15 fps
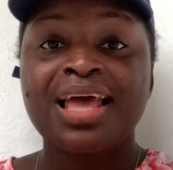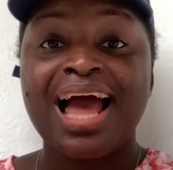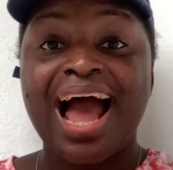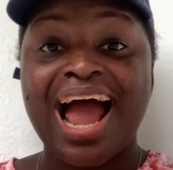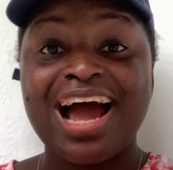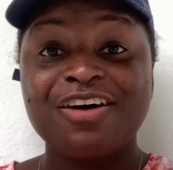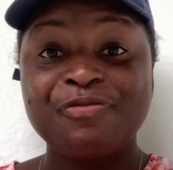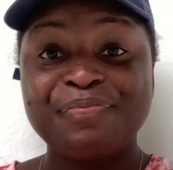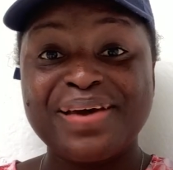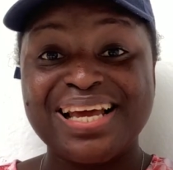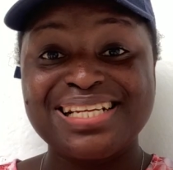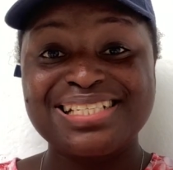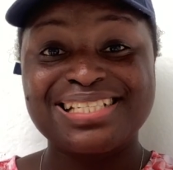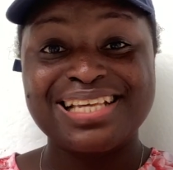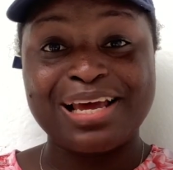I have
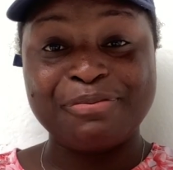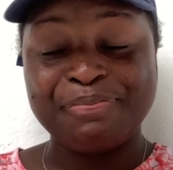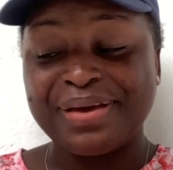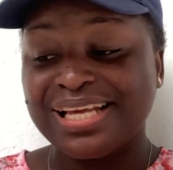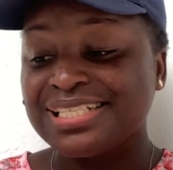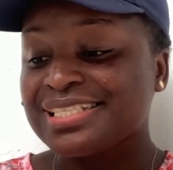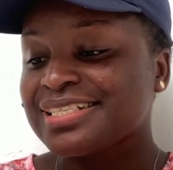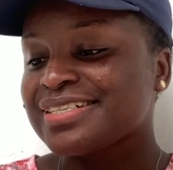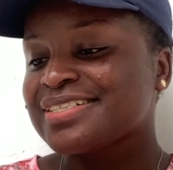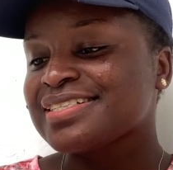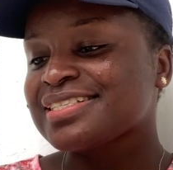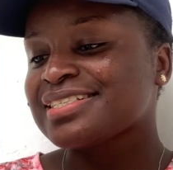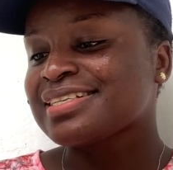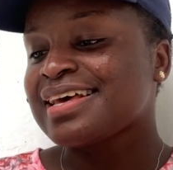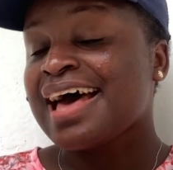pens and pencils.
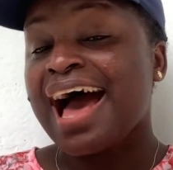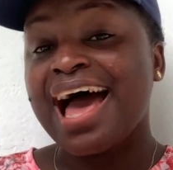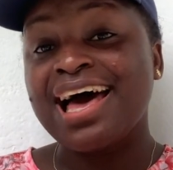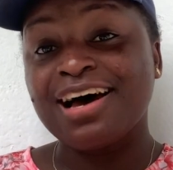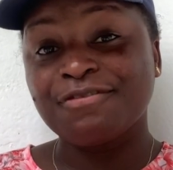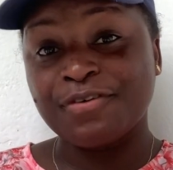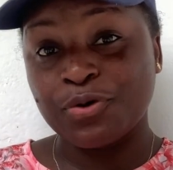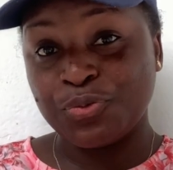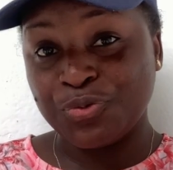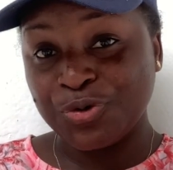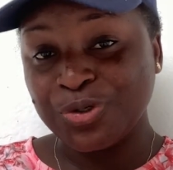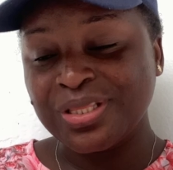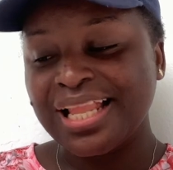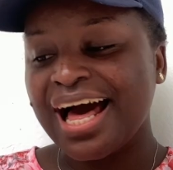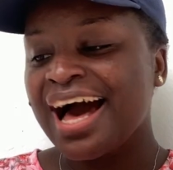I have a
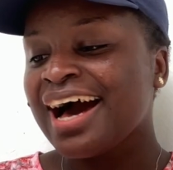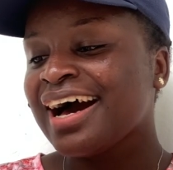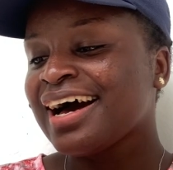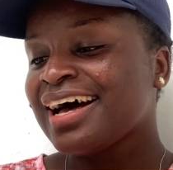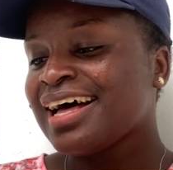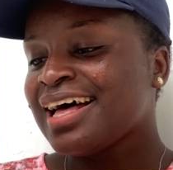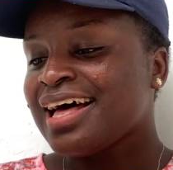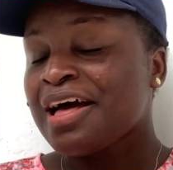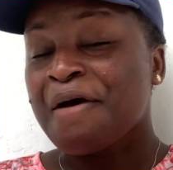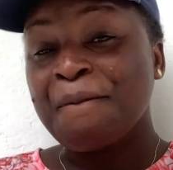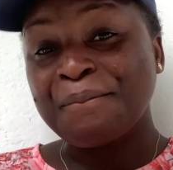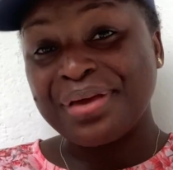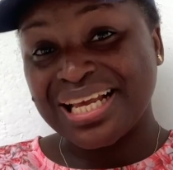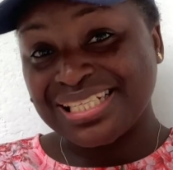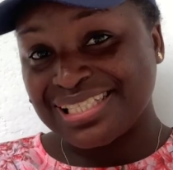ruler,
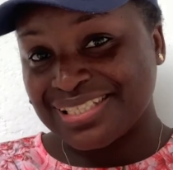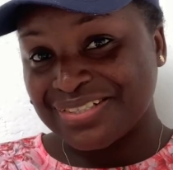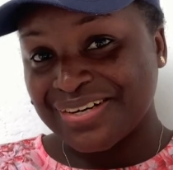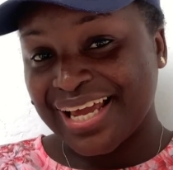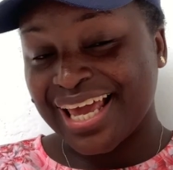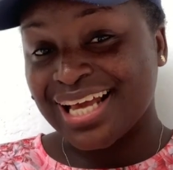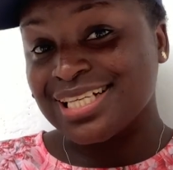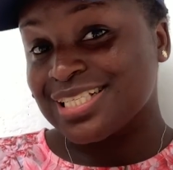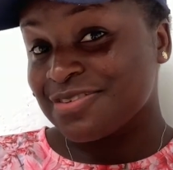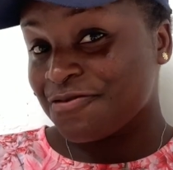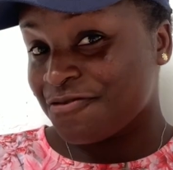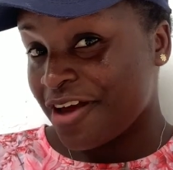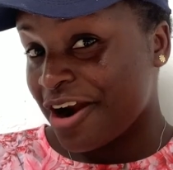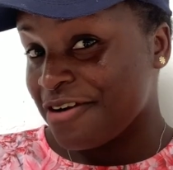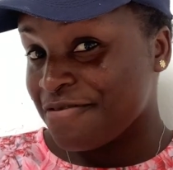pencil case,
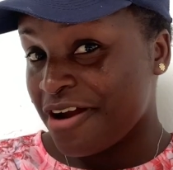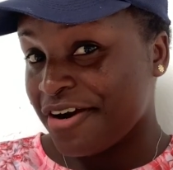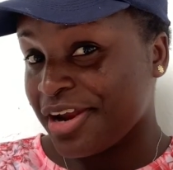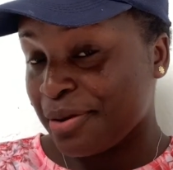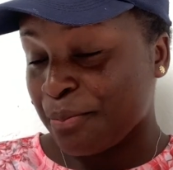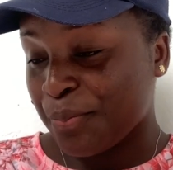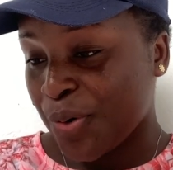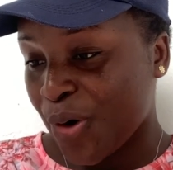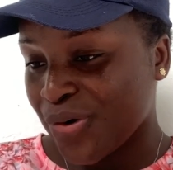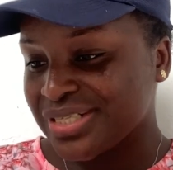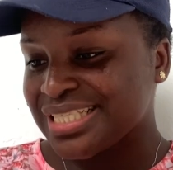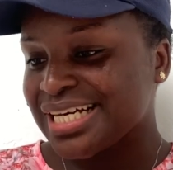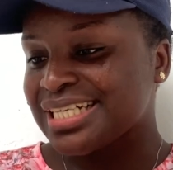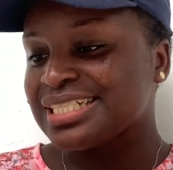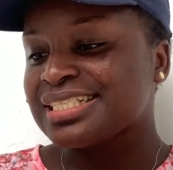very, very
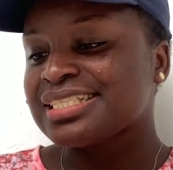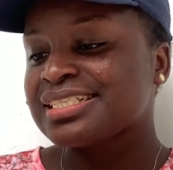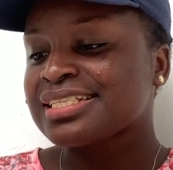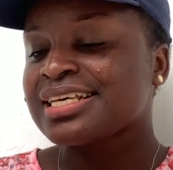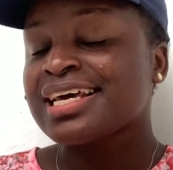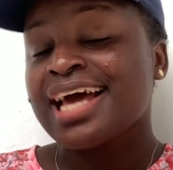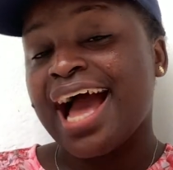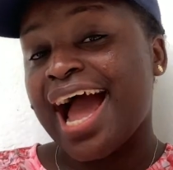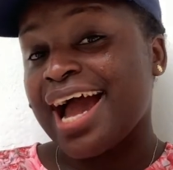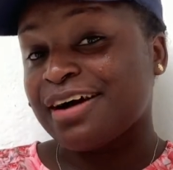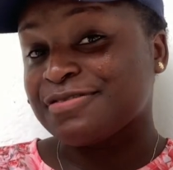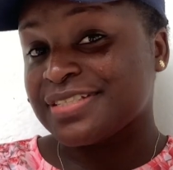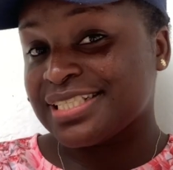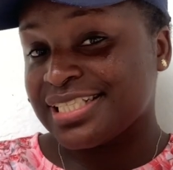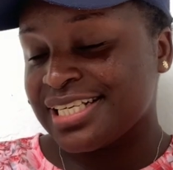important. I have
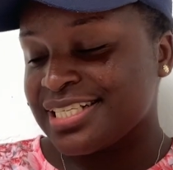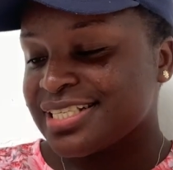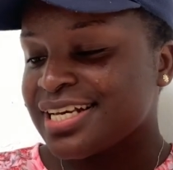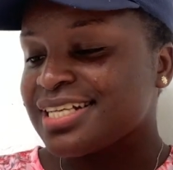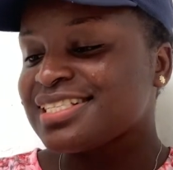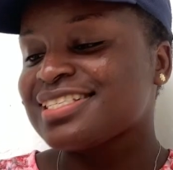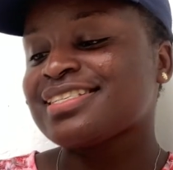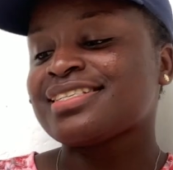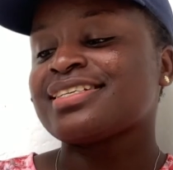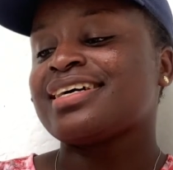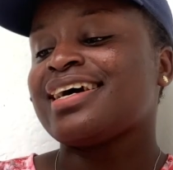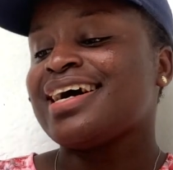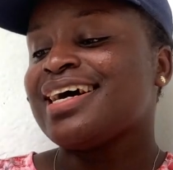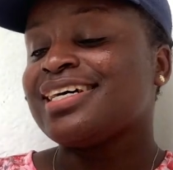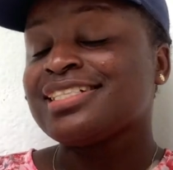scissors,
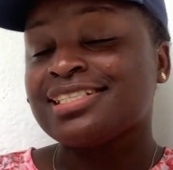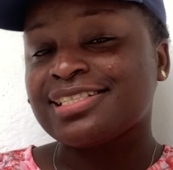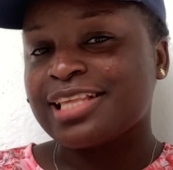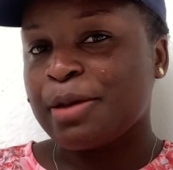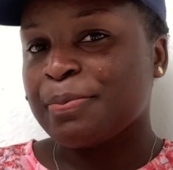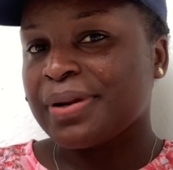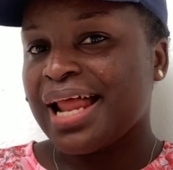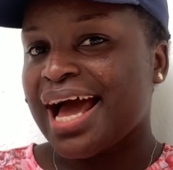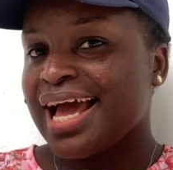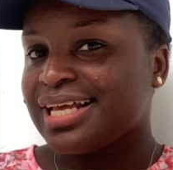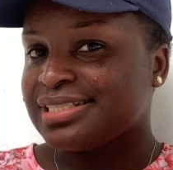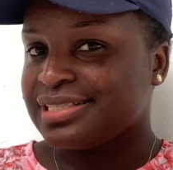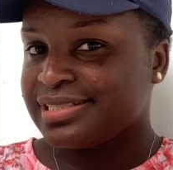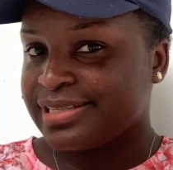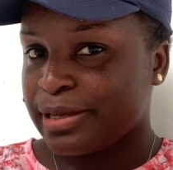stapler, and
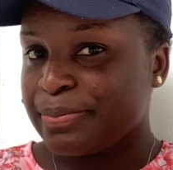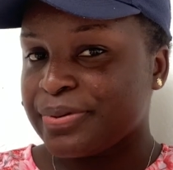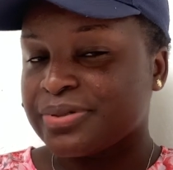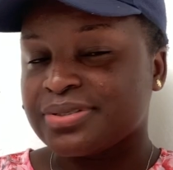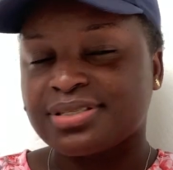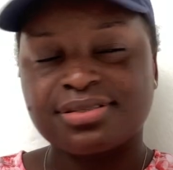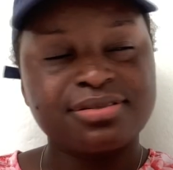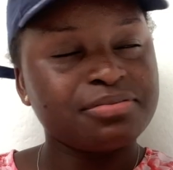staples.